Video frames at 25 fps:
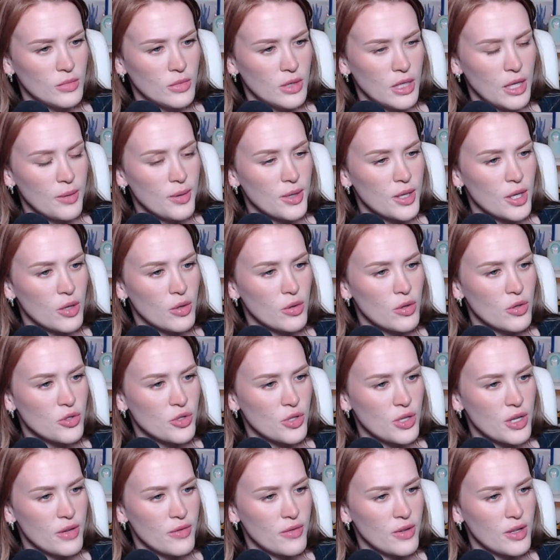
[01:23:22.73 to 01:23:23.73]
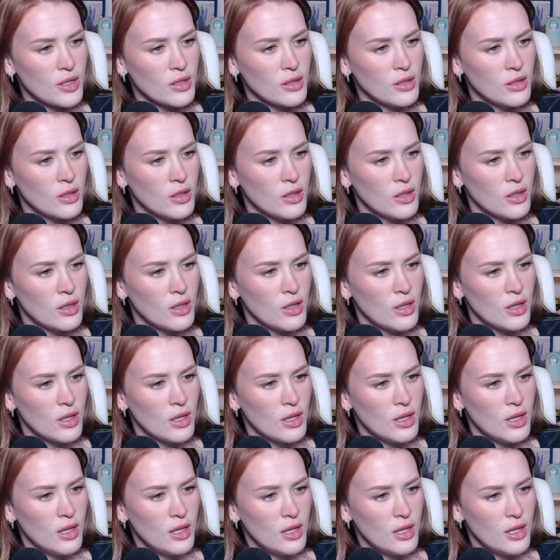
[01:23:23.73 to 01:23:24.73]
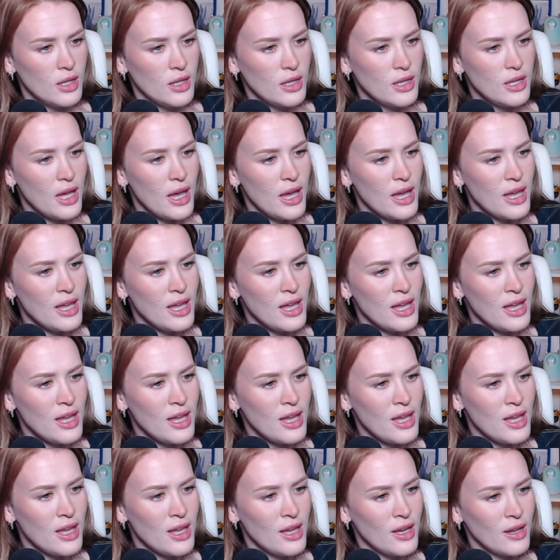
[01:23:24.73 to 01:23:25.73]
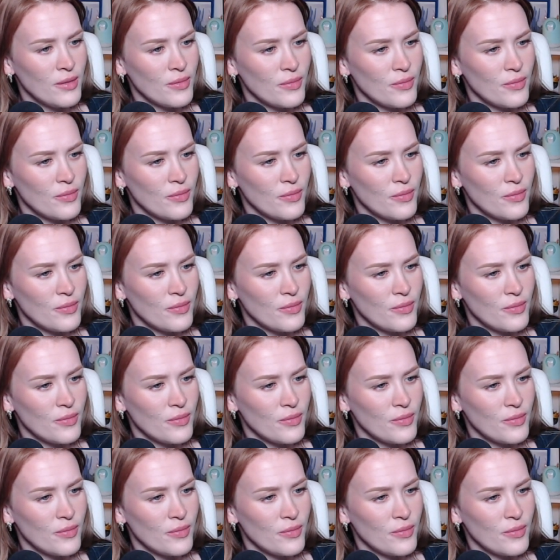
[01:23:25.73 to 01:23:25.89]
There we go. Those are even. Yay!